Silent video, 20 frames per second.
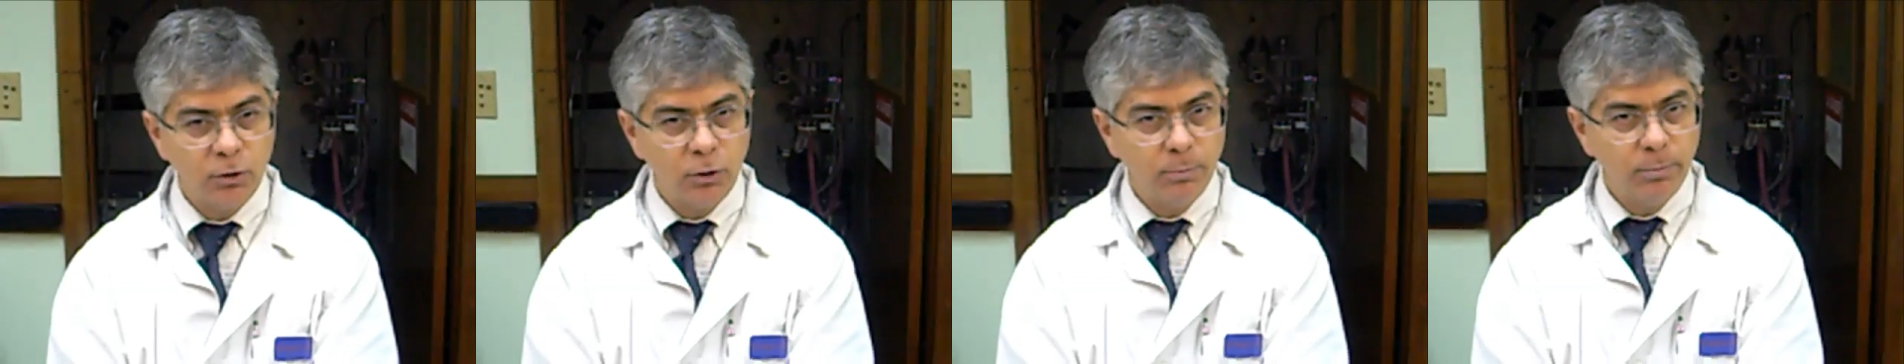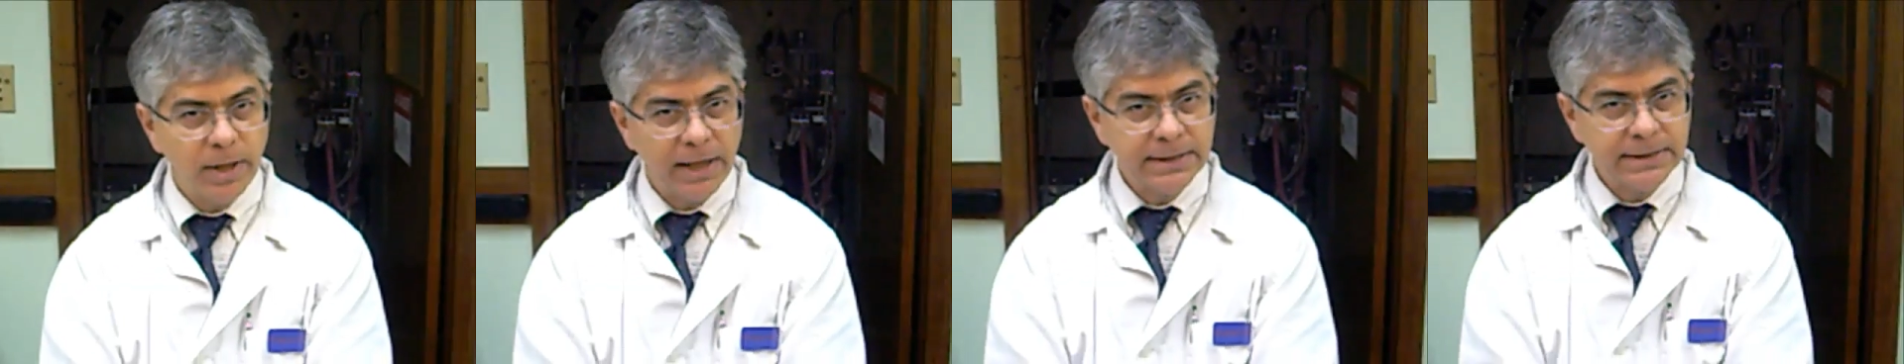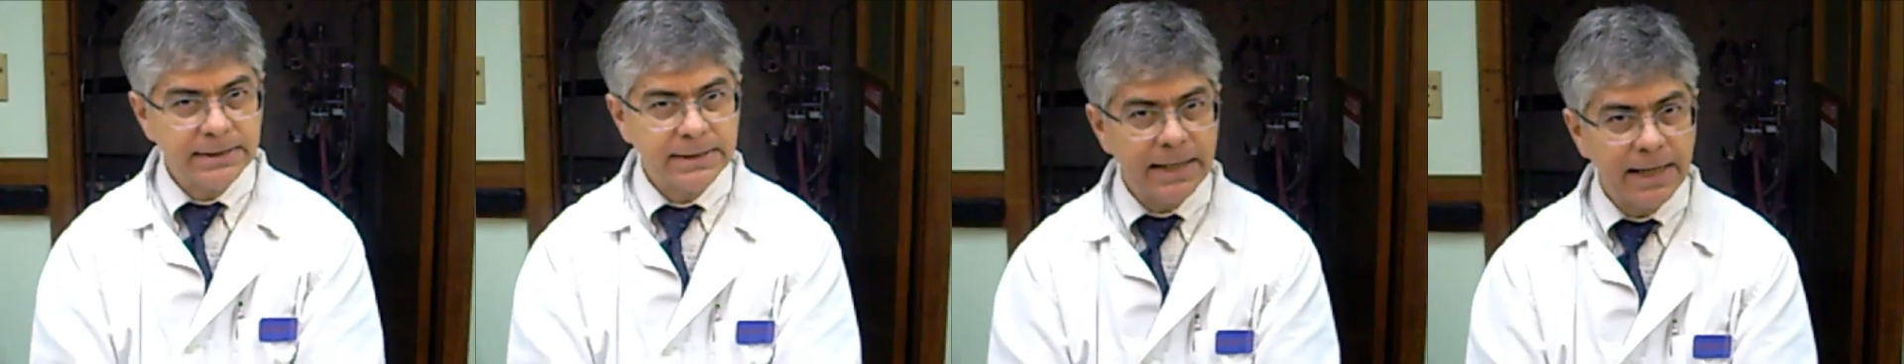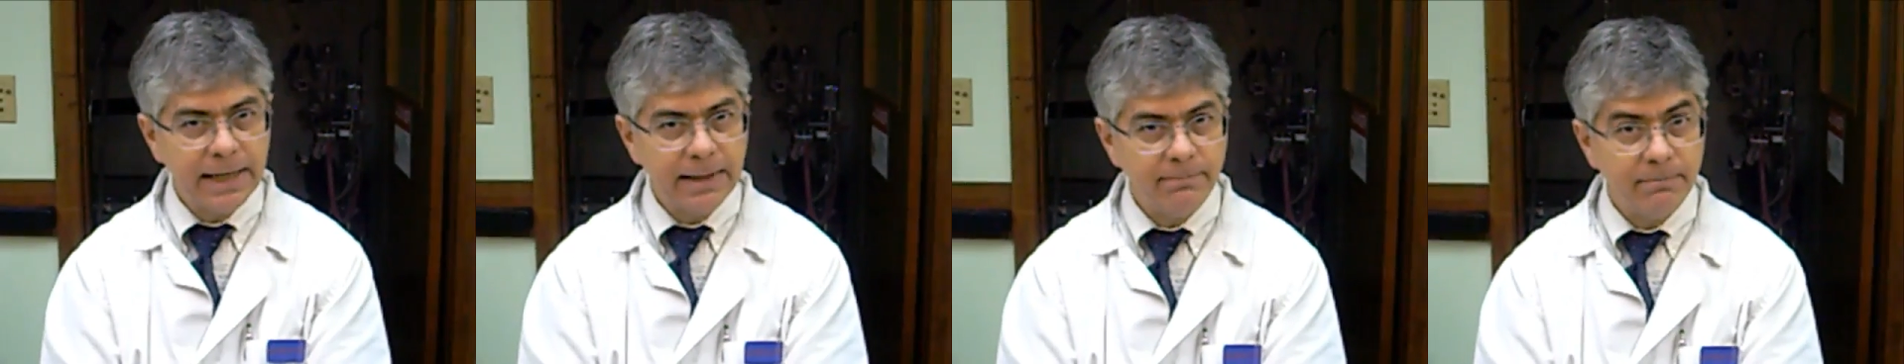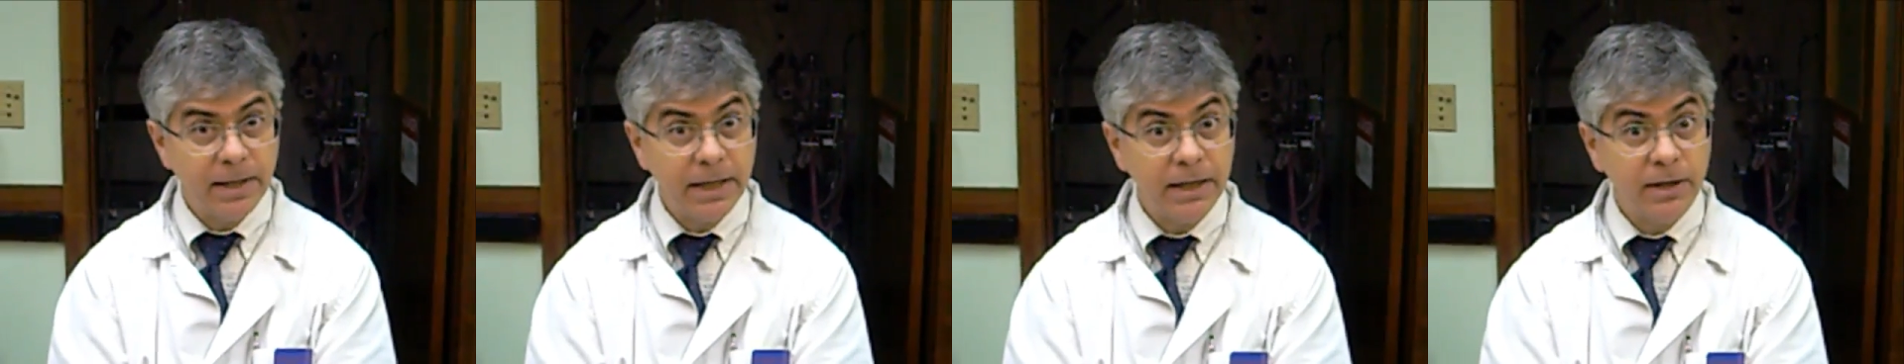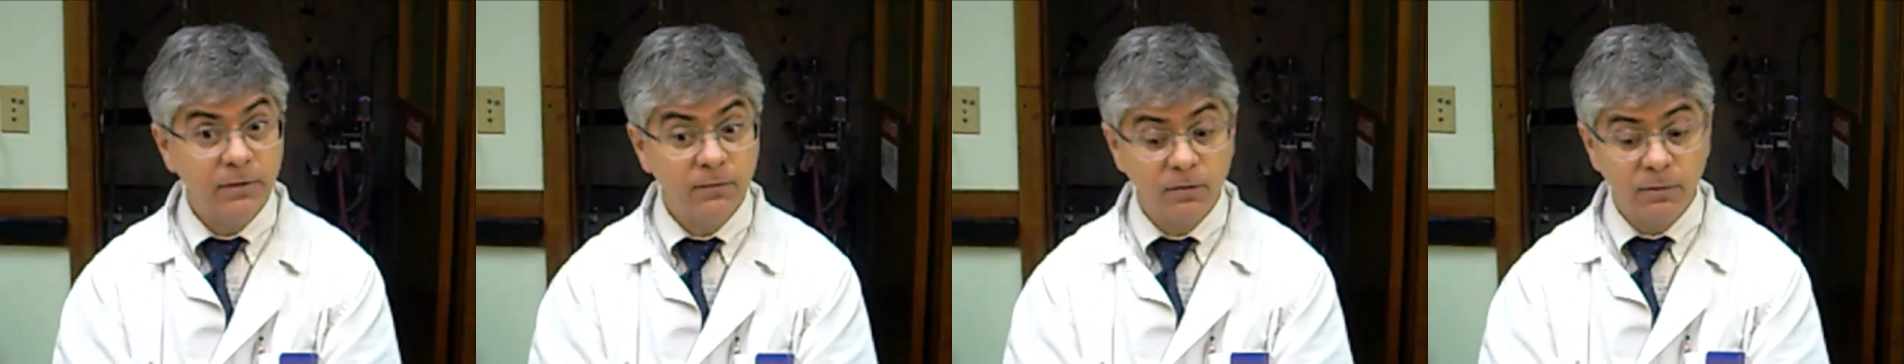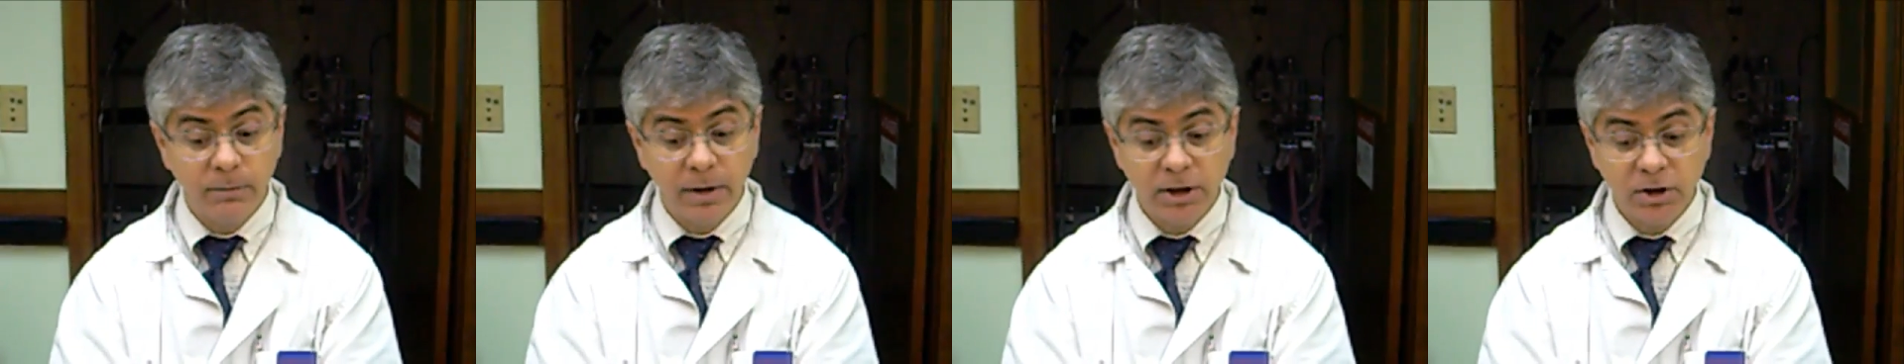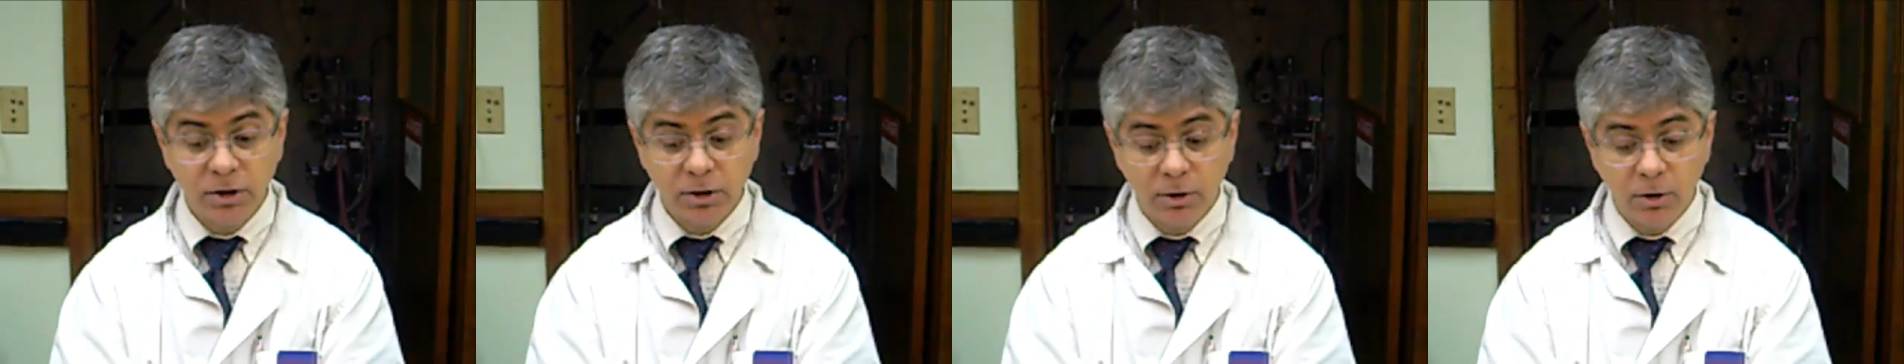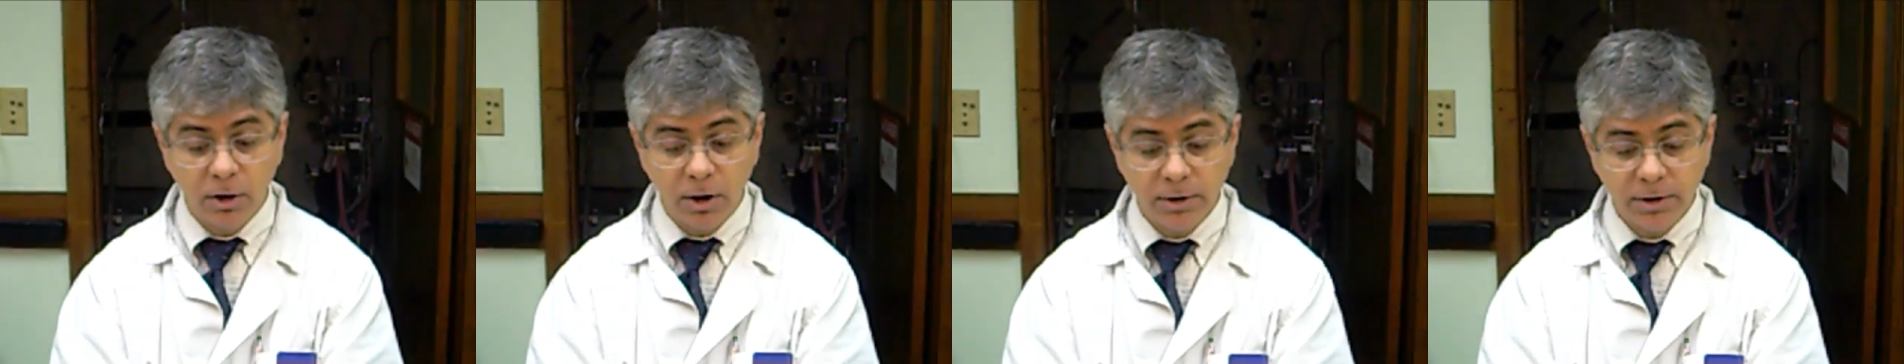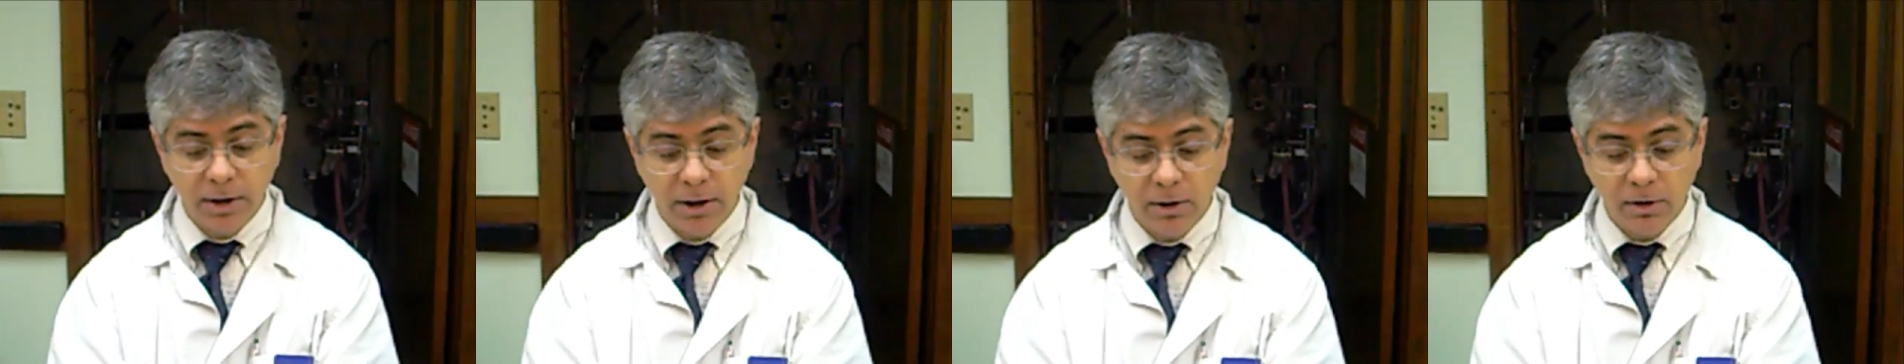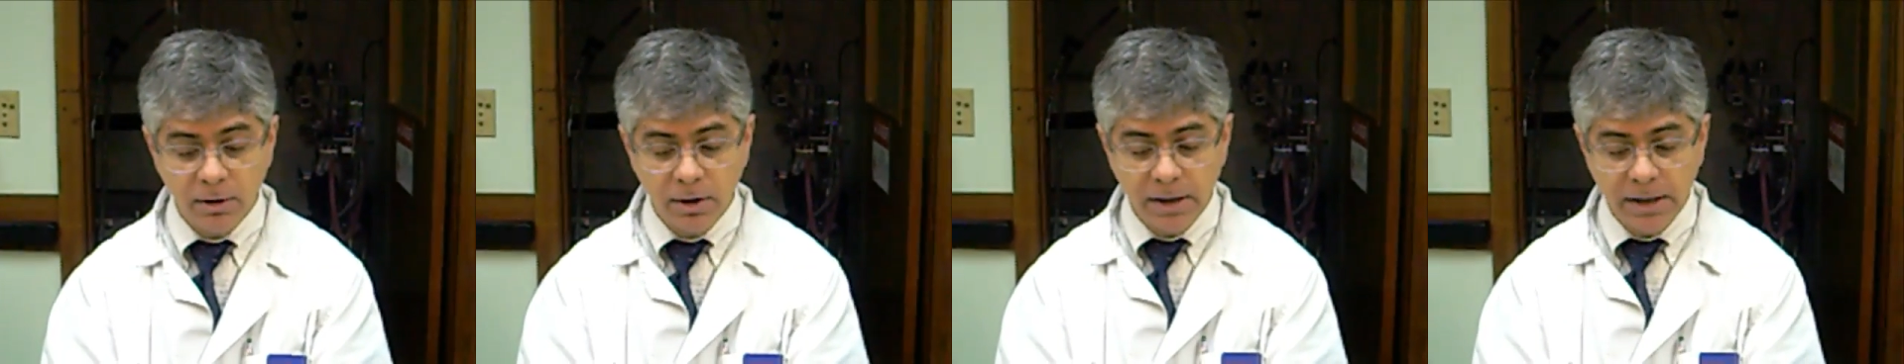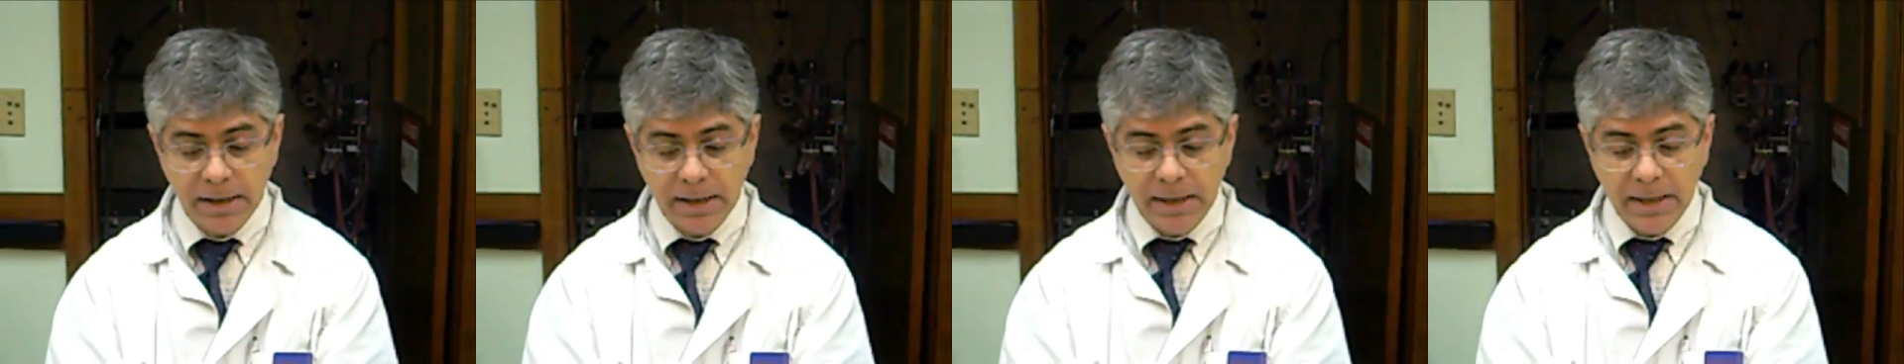your pet's name and information on there.